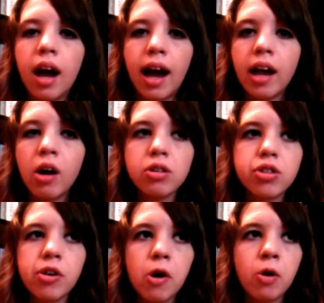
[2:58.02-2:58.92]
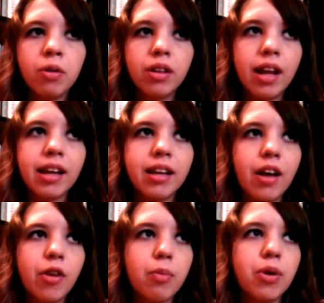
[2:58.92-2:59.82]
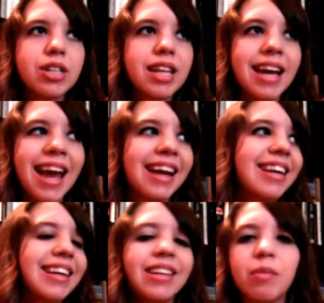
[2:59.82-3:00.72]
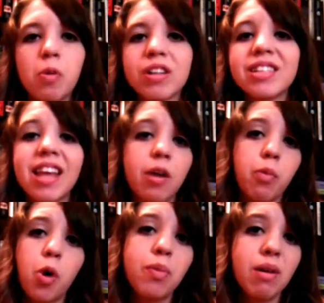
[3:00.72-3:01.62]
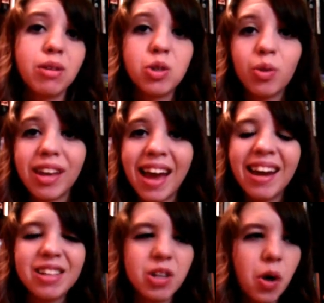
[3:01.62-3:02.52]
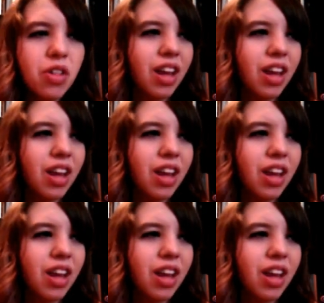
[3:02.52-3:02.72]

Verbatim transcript: I also, like, other books I hated was, like, Romeo and Juliet. It's all the